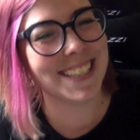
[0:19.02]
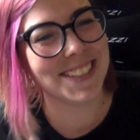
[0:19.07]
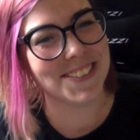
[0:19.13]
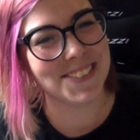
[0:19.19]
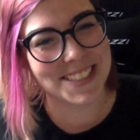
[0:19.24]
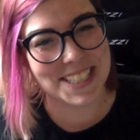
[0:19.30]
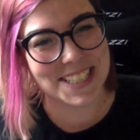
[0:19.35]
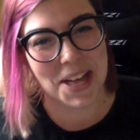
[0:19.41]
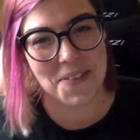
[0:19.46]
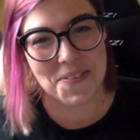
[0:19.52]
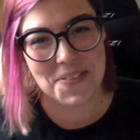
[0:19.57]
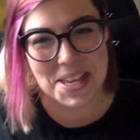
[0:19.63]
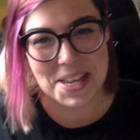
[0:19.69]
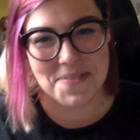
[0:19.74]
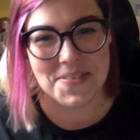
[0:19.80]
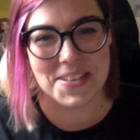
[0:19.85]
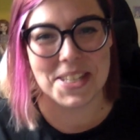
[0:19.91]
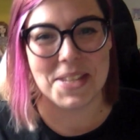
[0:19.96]
you tell me
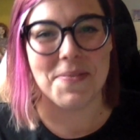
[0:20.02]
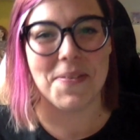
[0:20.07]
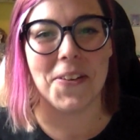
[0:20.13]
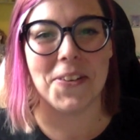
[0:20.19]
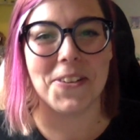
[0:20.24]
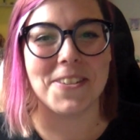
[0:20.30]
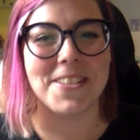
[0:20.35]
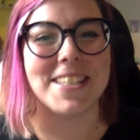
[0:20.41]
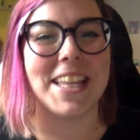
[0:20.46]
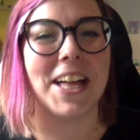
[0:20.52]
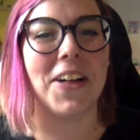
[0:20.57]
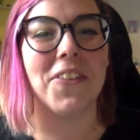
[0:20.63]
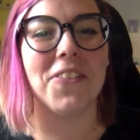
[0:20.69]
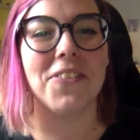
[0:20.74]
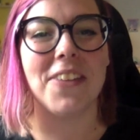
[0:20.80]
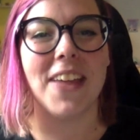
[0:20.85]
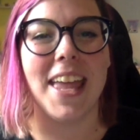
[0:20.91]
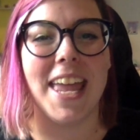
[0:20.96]
a bit about
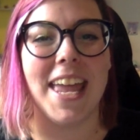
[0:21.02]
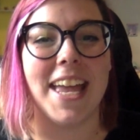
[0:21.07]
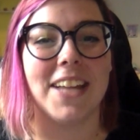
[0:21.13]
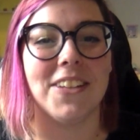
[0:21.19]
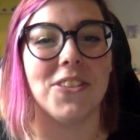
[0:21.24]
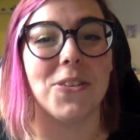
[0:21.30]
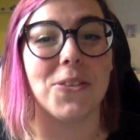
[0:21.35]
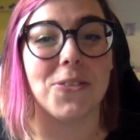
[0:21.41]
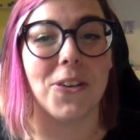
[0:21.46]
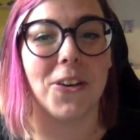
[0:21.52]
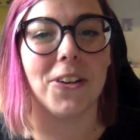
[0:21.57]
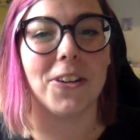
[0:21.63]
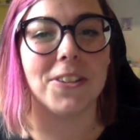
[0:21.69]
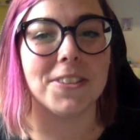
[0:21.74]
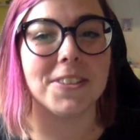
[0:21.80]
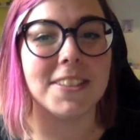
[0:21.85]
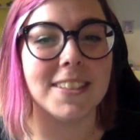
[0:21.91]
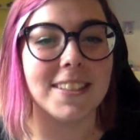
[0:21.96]
yourself and your
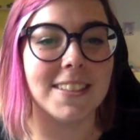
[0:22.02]
dolls?